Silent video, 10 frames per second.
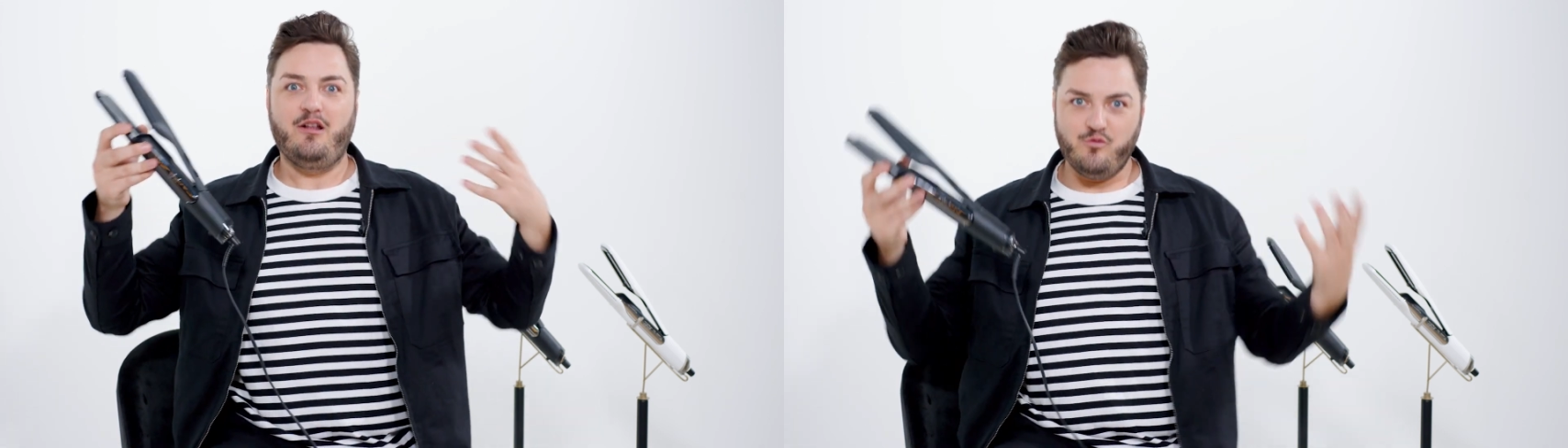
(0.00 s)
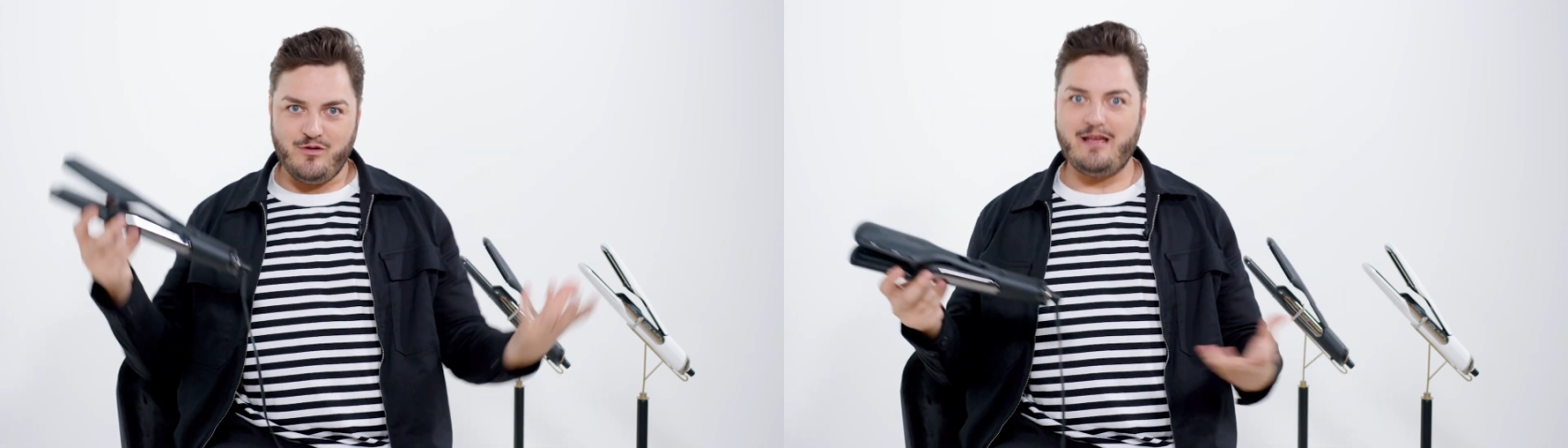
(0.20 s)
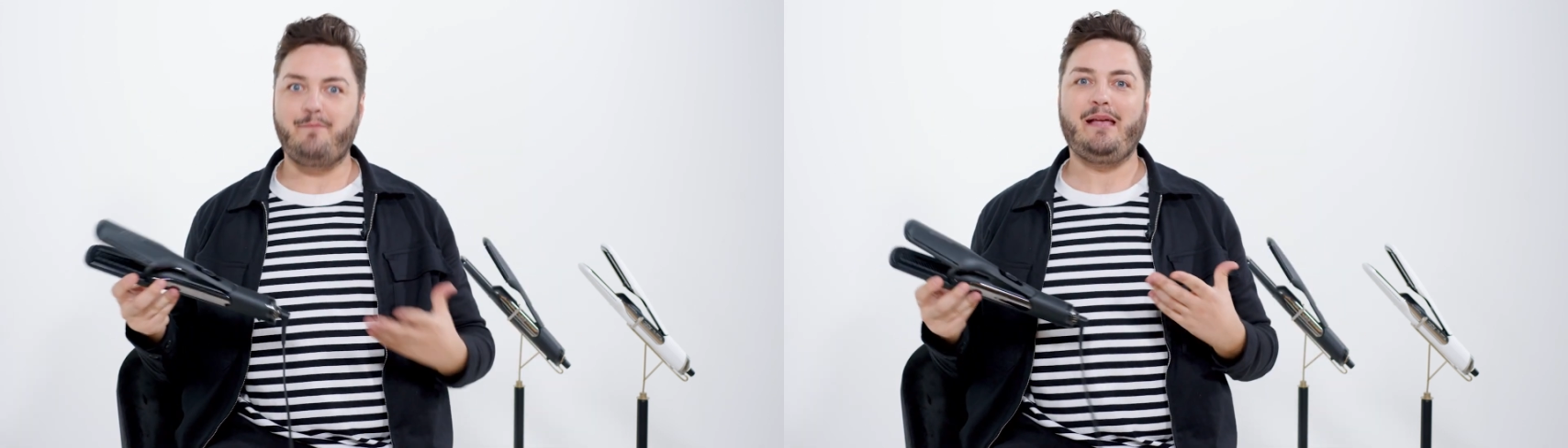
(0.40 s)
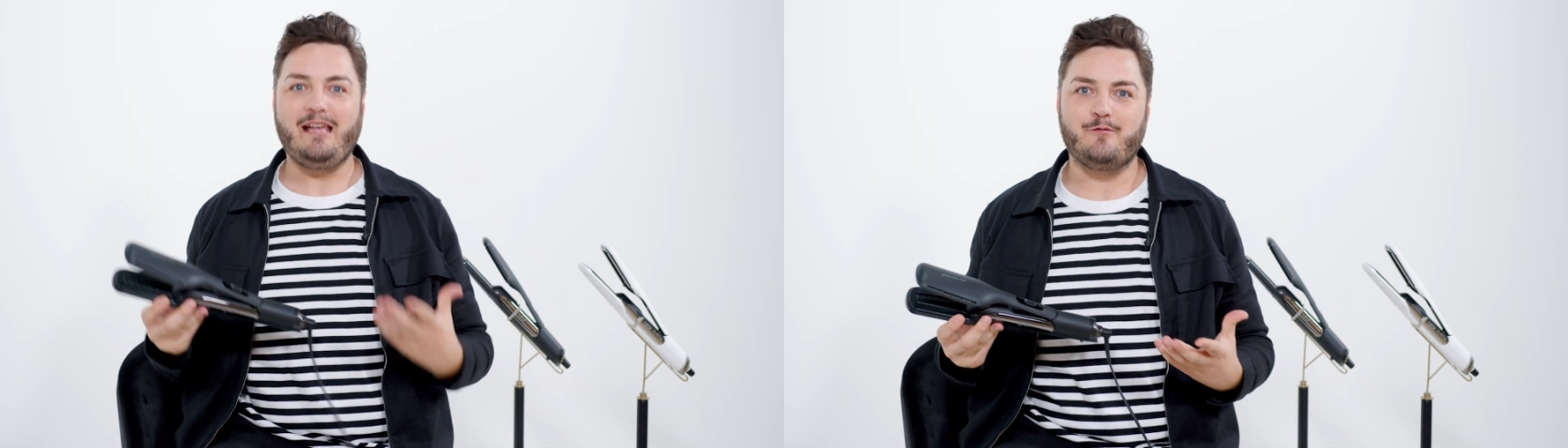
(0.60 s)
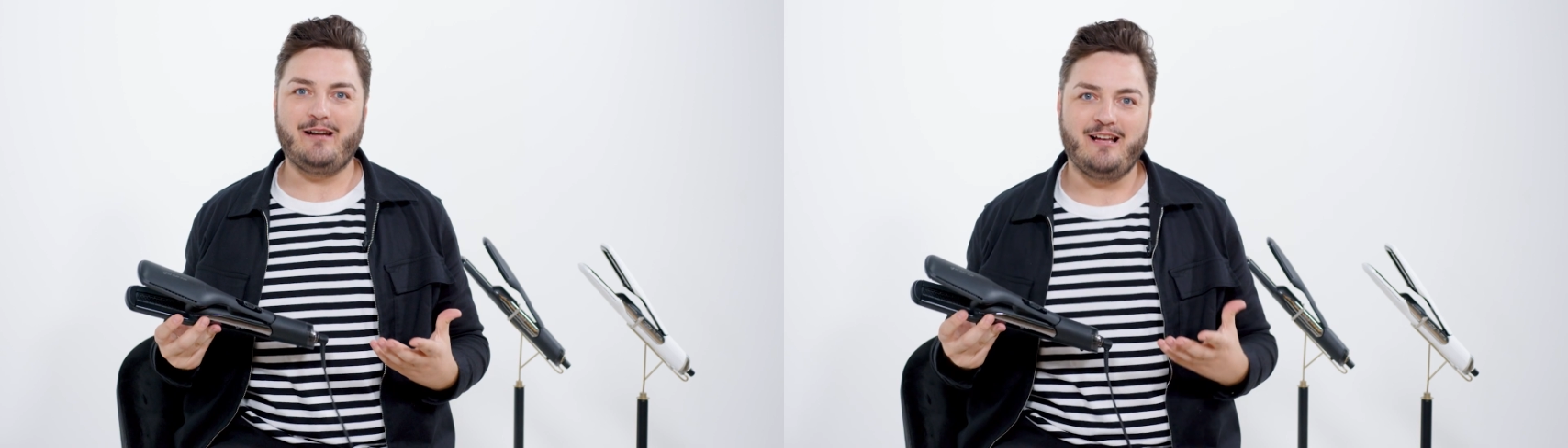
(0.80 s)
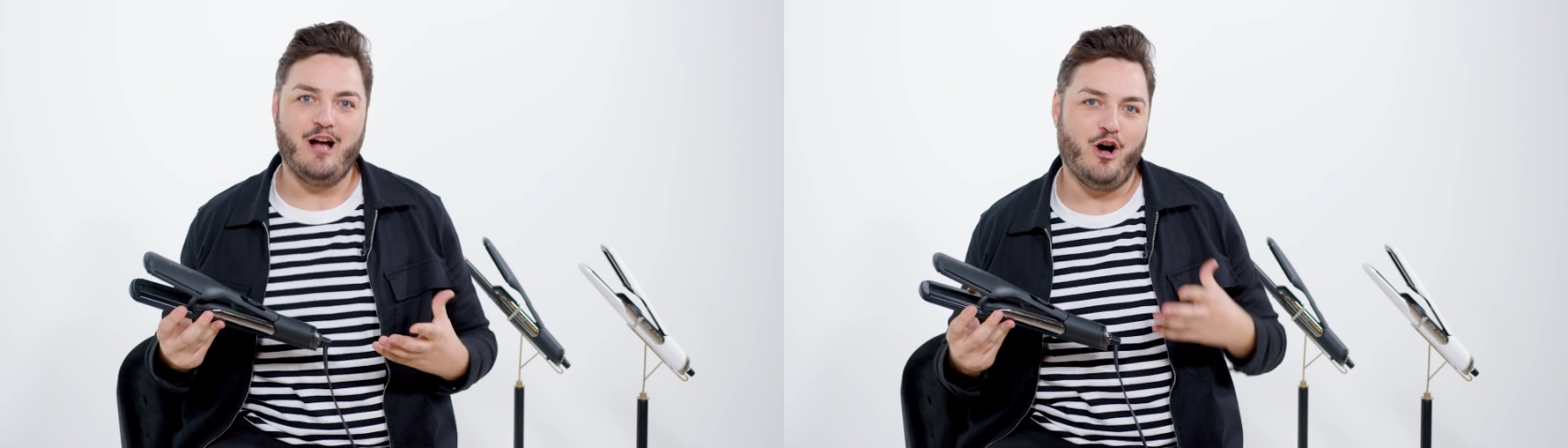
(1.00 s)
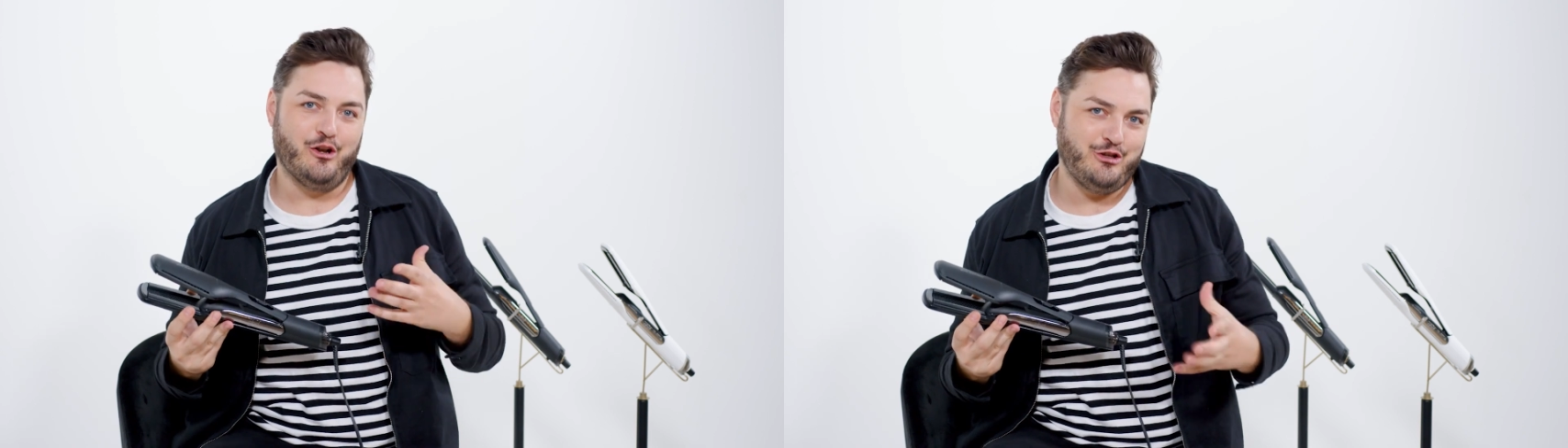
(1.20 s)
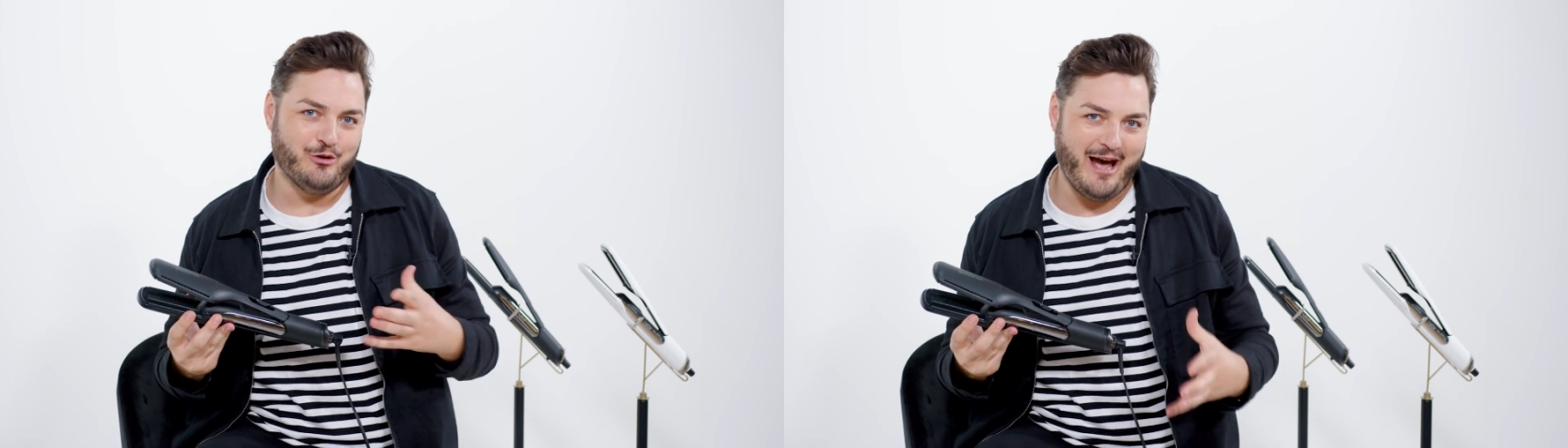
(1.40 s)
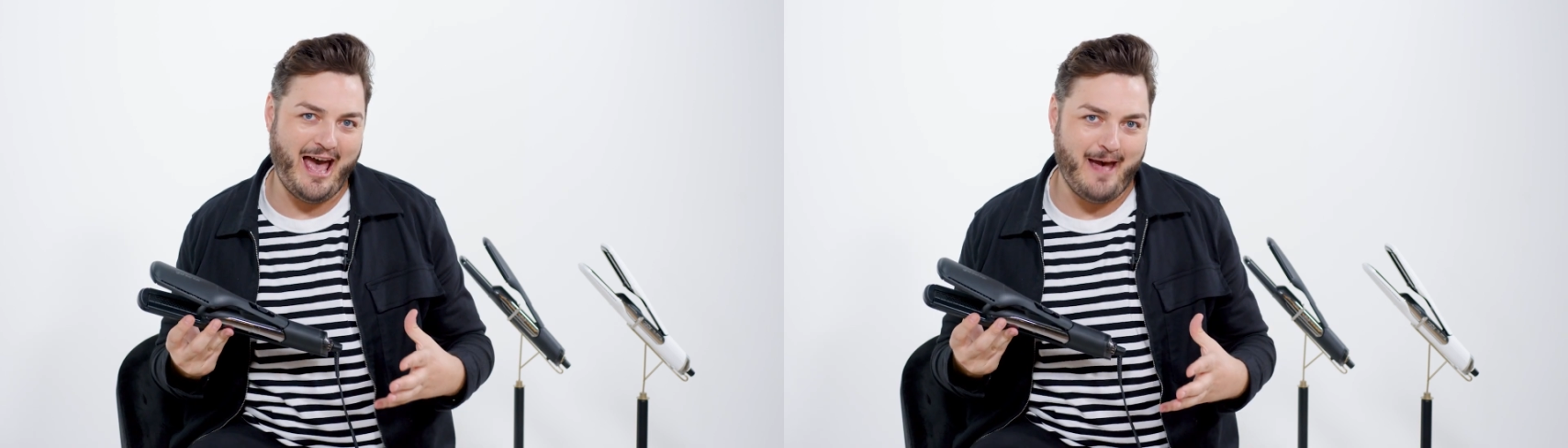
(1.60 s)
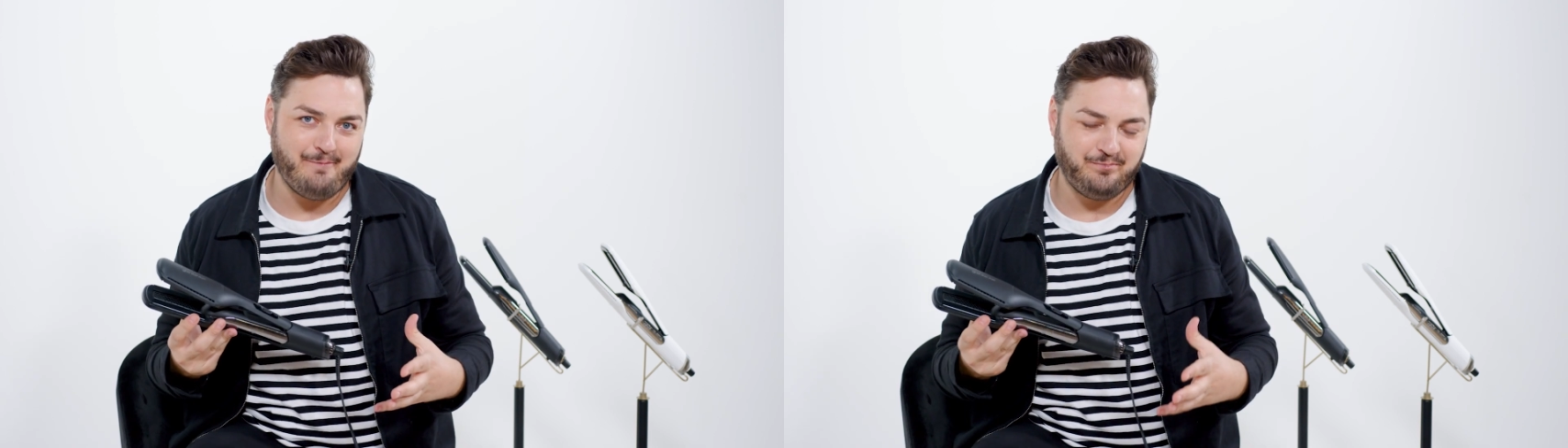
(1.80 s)
reappearing on your
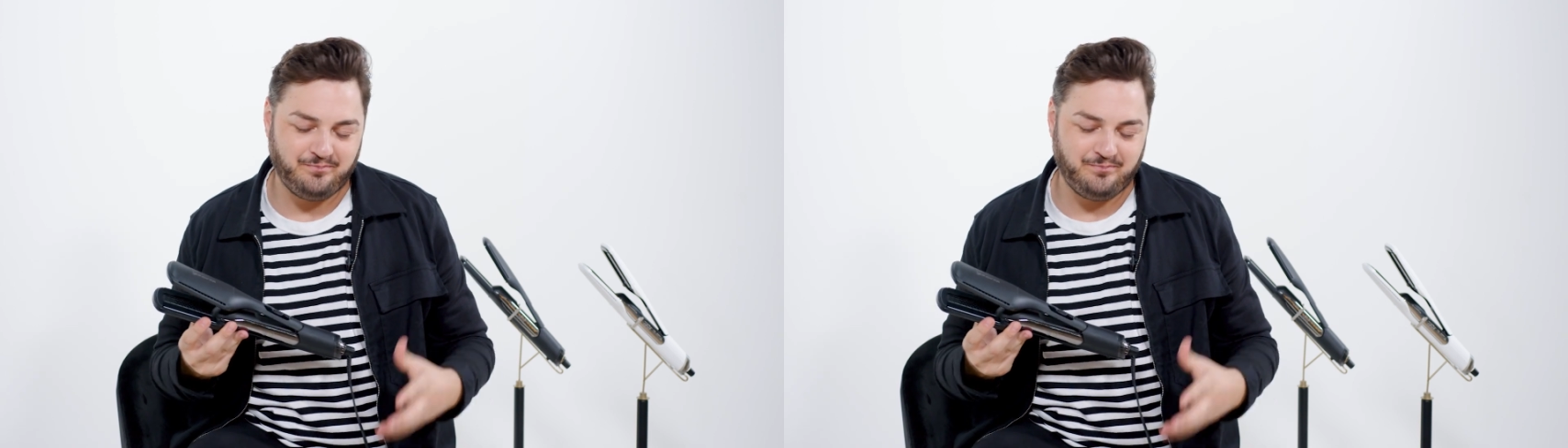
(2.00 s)
hair.